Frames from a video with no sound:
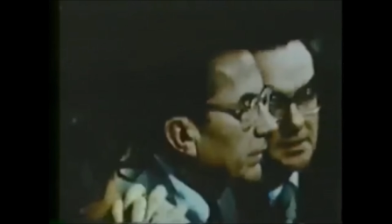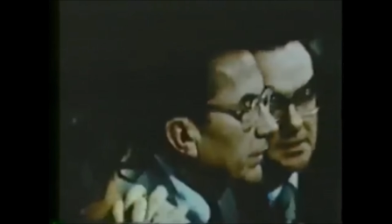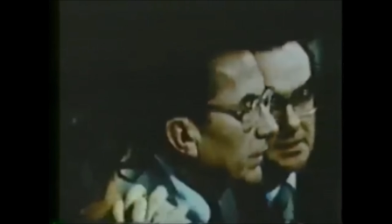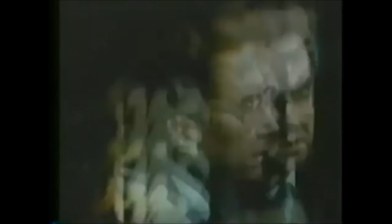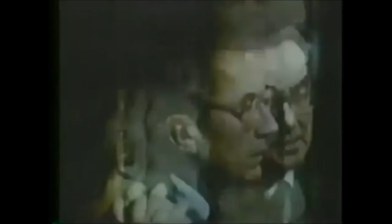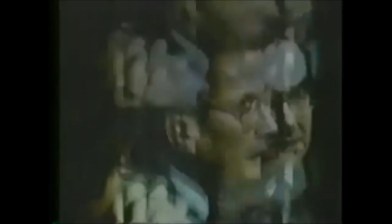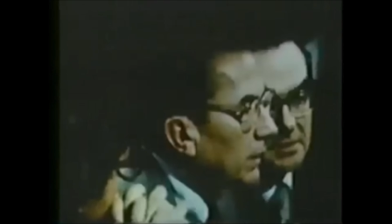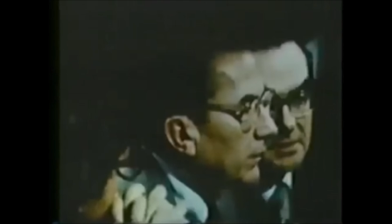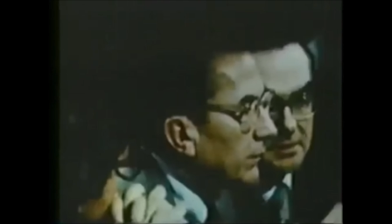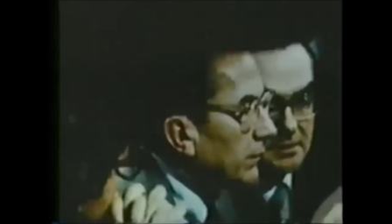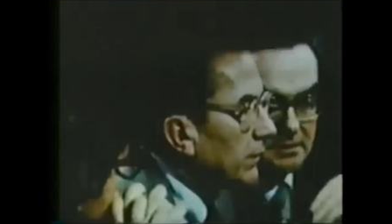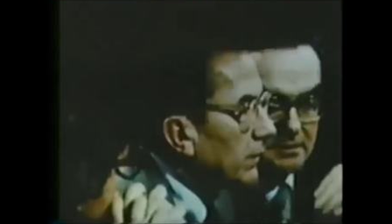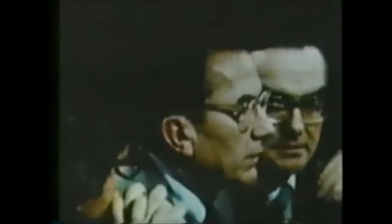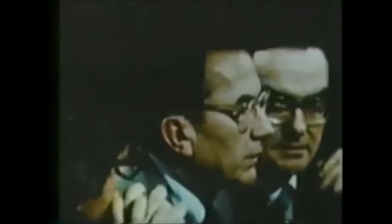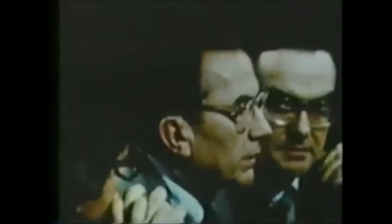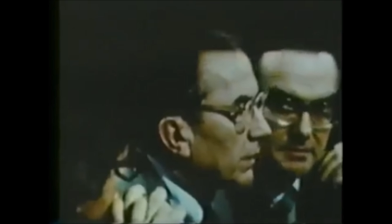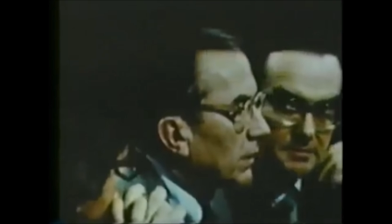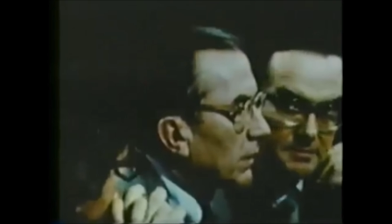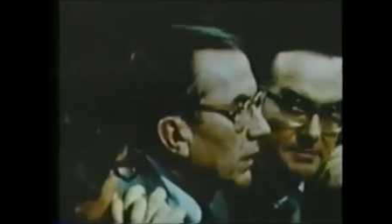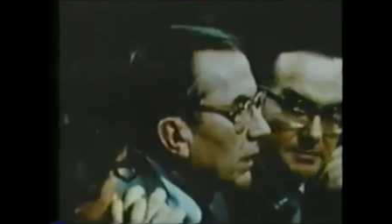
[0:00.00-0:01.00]
I think, gets
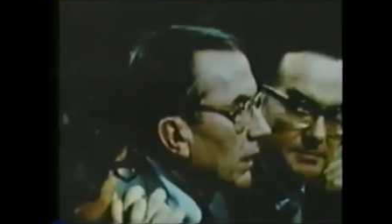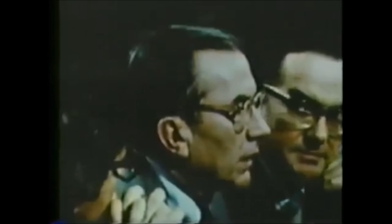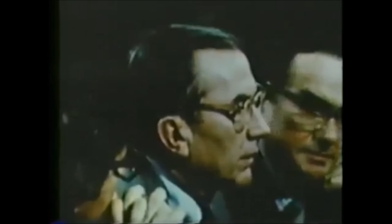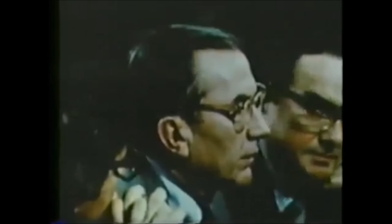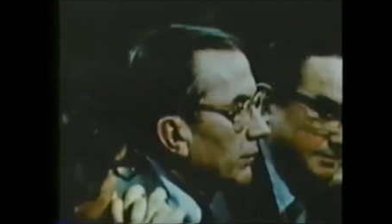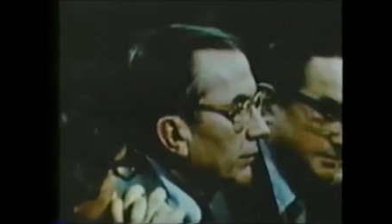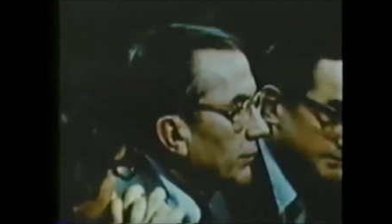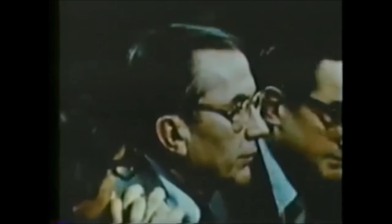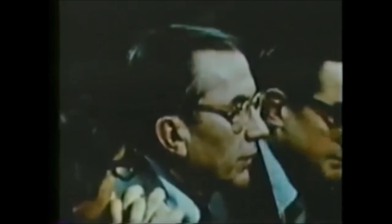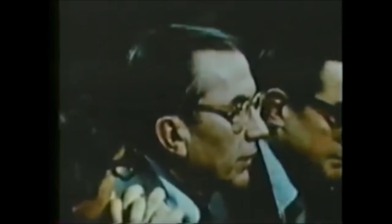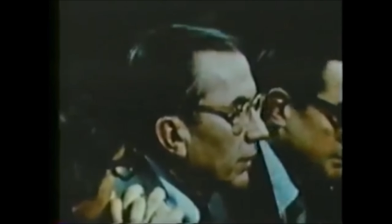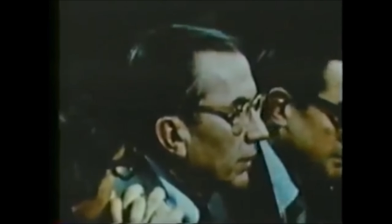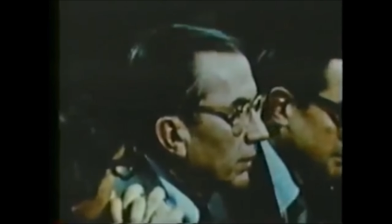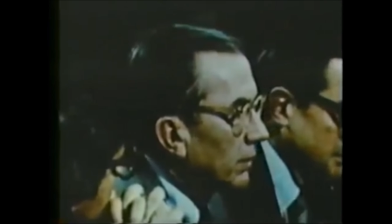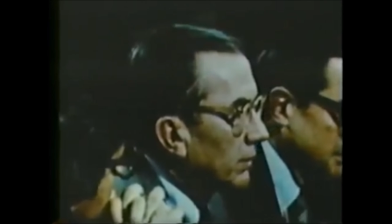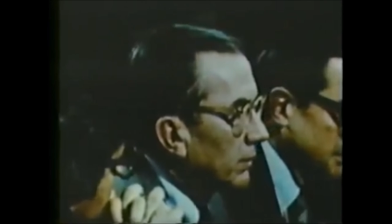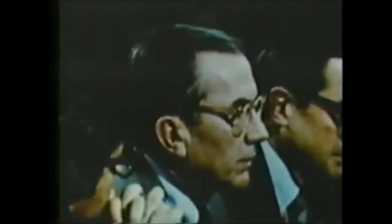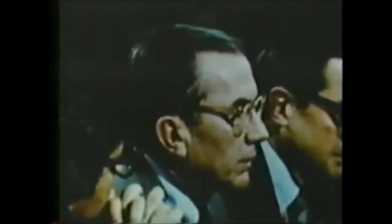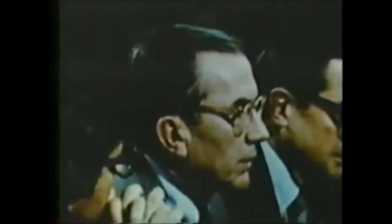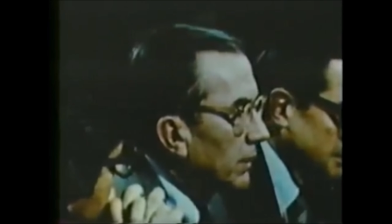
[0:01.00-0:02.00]
into the kind of
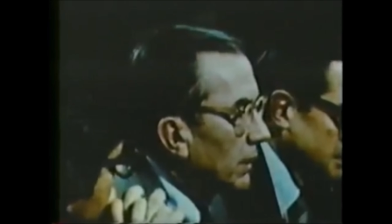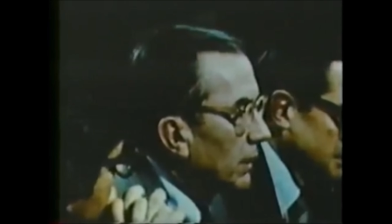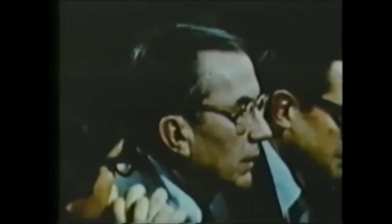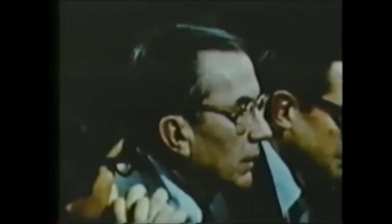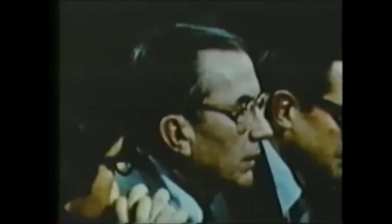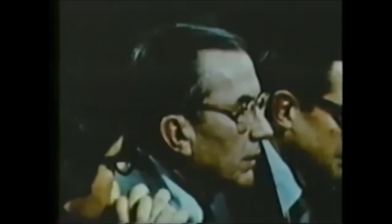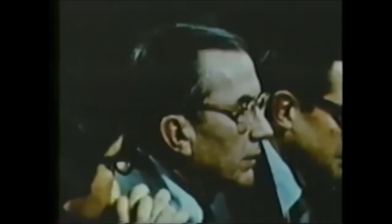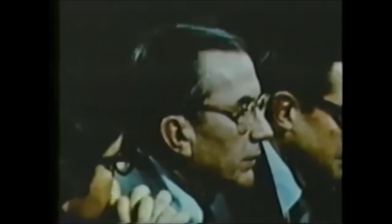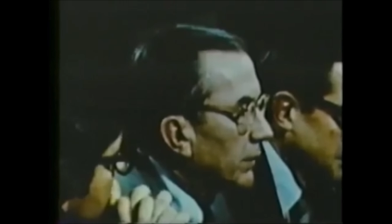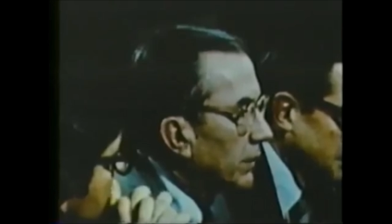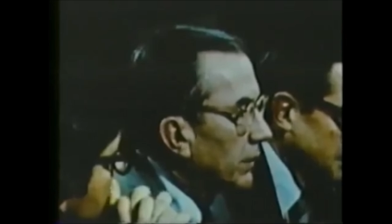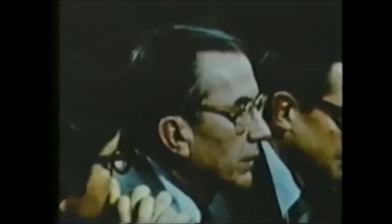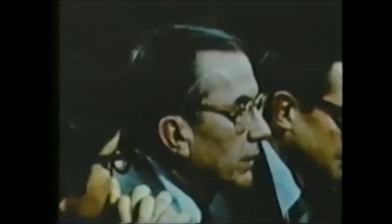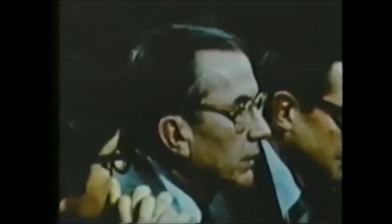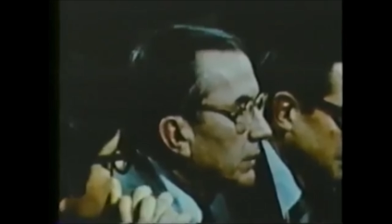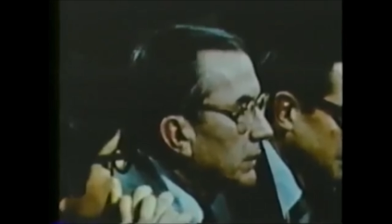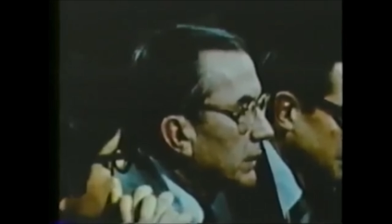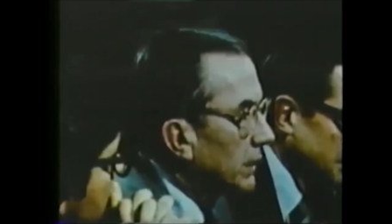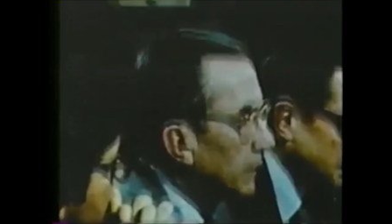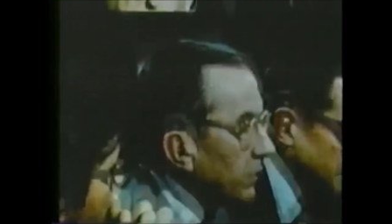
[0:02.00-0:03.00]
getting into
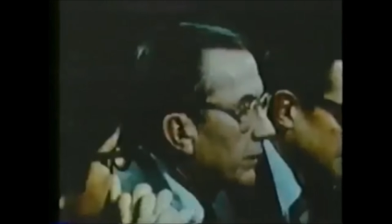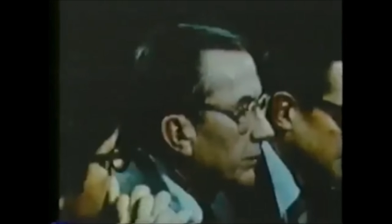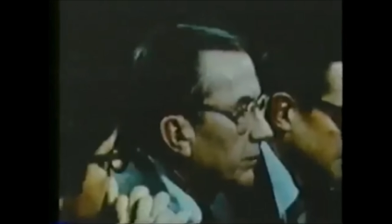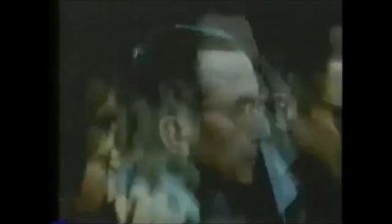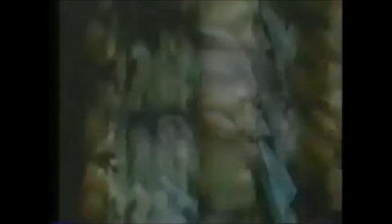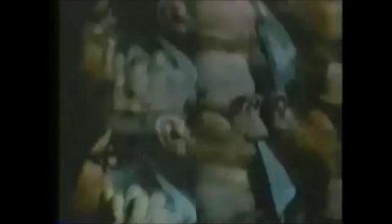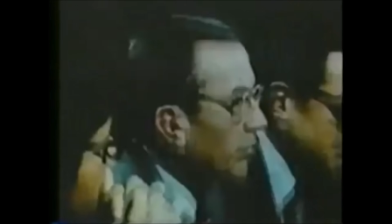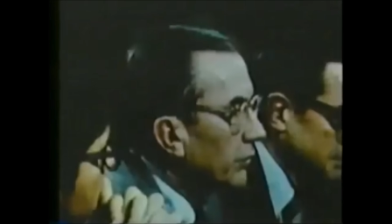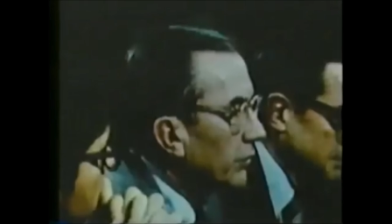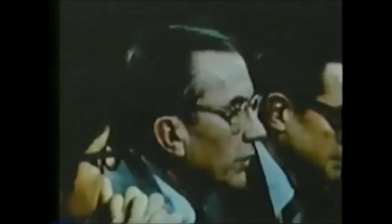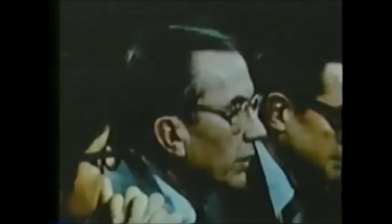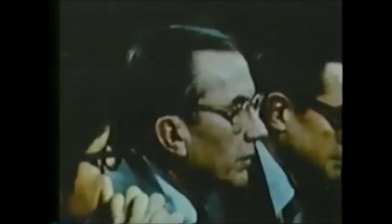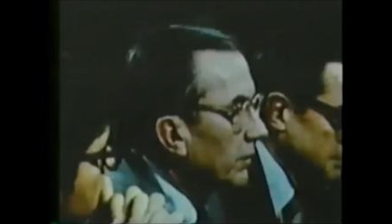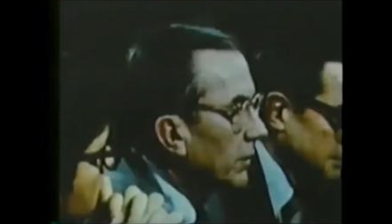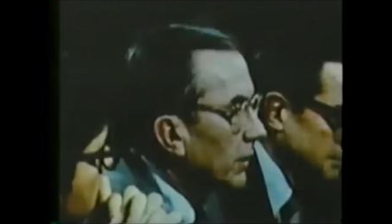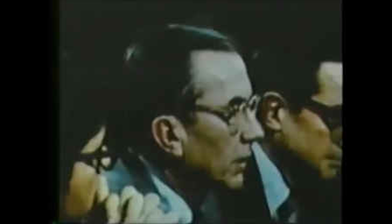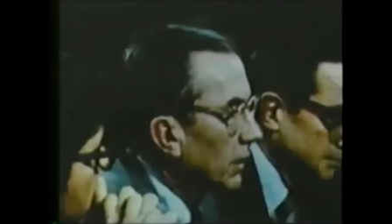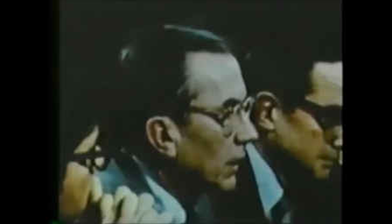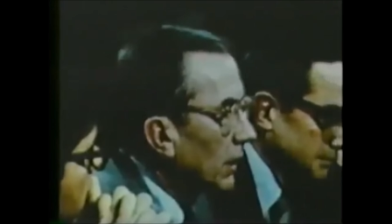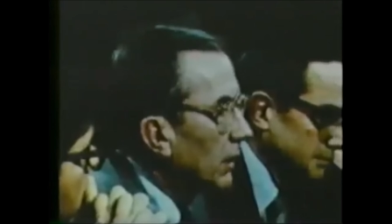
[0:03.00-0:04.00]
the details, Mr.
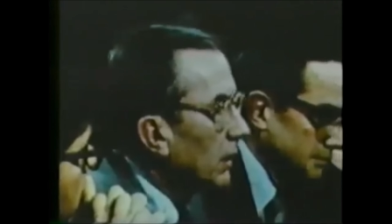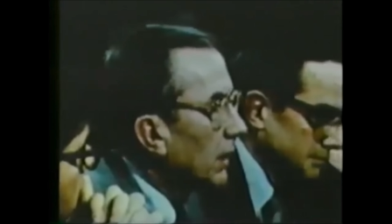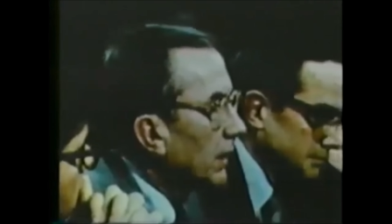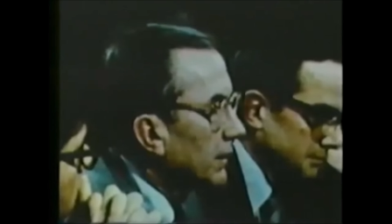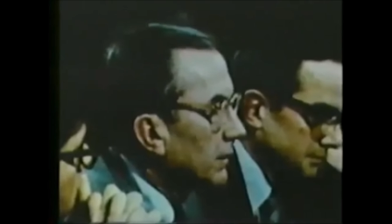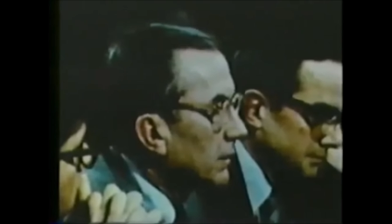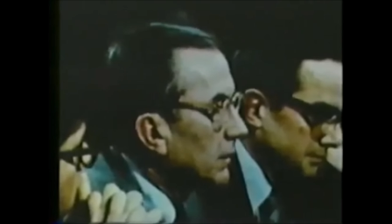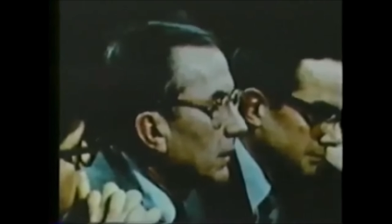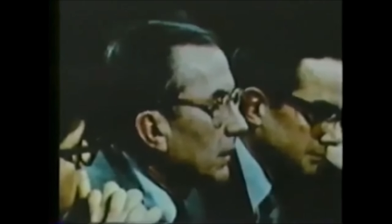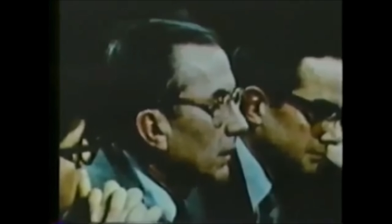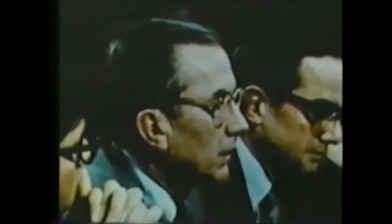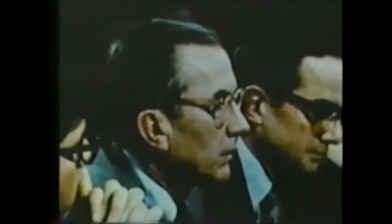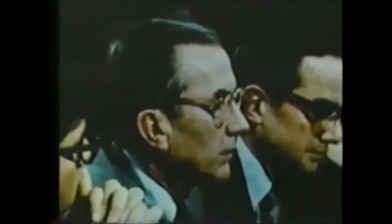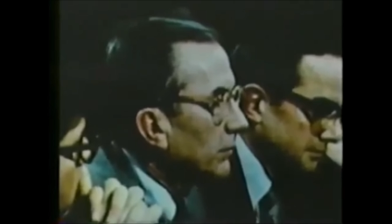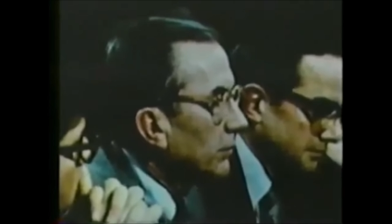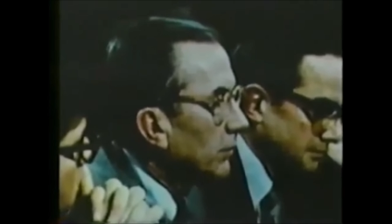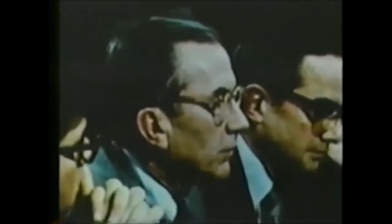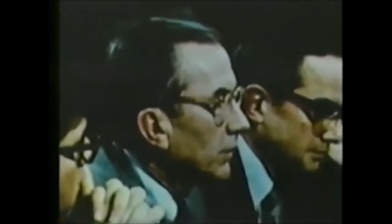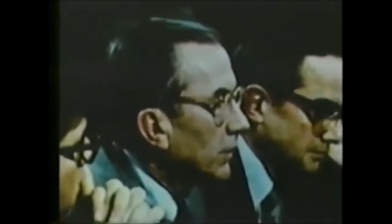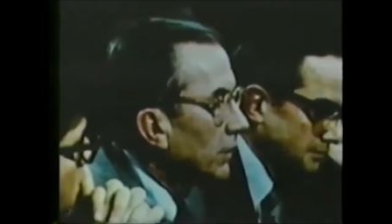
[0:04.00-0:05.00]
Chairman, that I'd like to
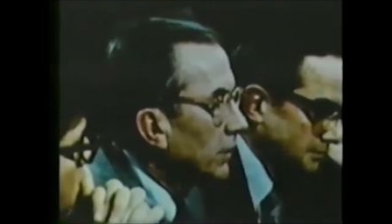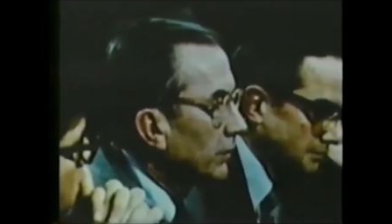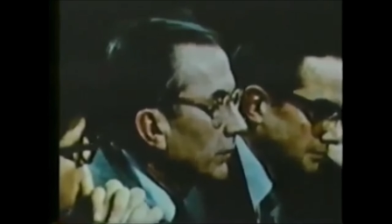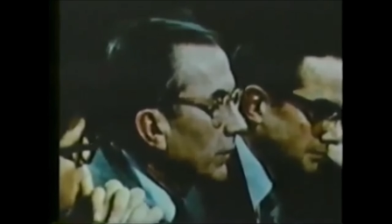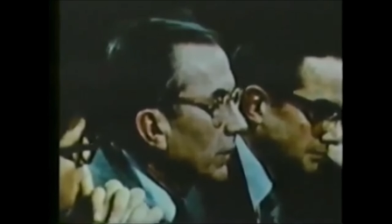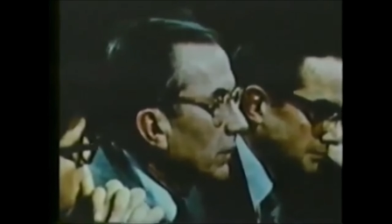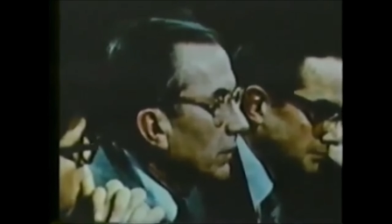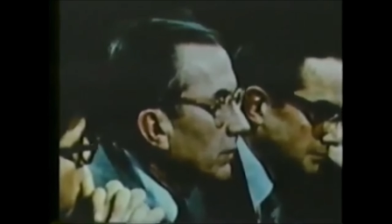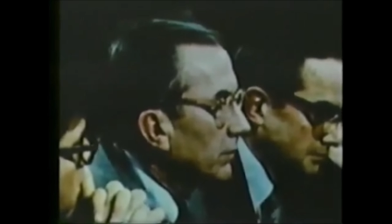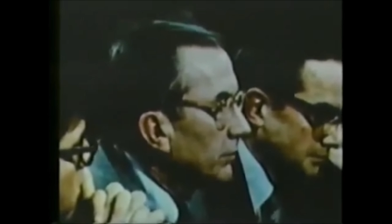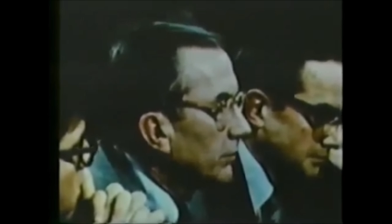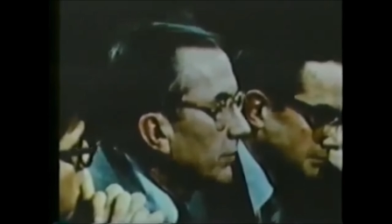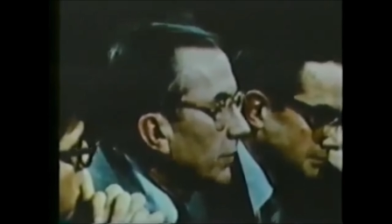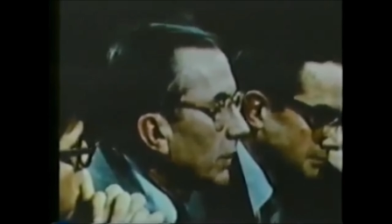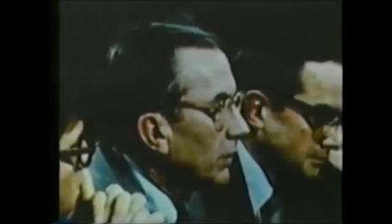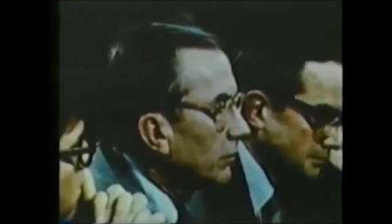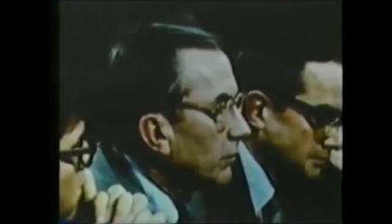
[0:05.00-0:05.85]
get into in executive